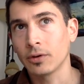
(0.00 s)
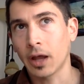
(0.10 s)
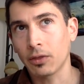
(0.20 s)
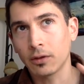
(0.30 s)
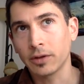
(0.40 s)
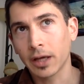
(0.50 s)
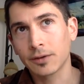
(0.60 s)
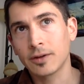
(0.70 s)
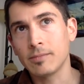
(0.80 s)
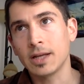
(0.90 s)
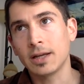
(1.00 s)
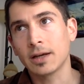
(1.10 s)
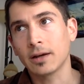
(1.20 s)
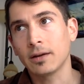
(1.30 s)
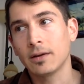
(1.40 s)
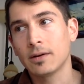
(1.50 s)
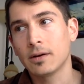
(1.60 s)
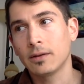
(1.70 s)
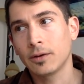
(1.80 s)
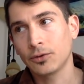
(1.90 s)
Like legacy media, they're